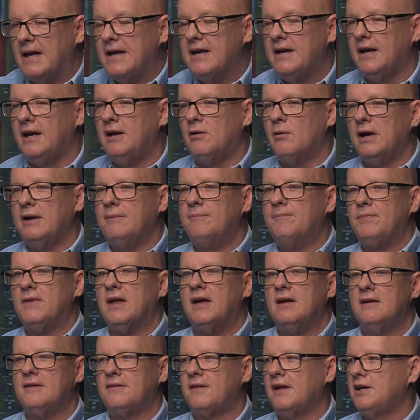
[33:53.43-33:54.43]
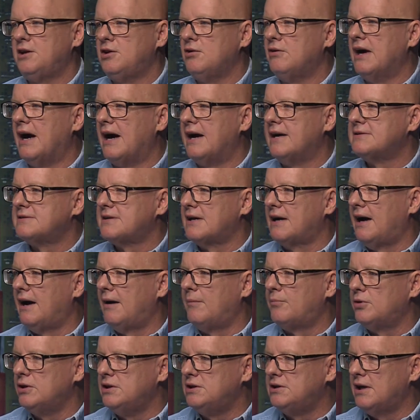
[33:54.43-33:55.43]
Anyway, thank you guys. I
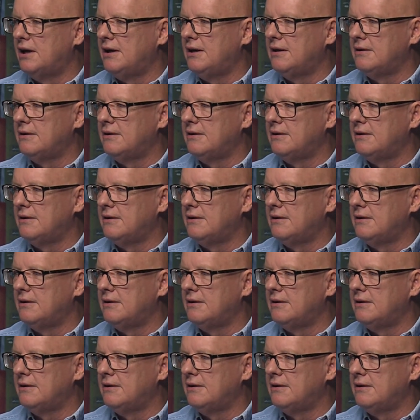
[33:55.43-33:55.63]
appreciate it.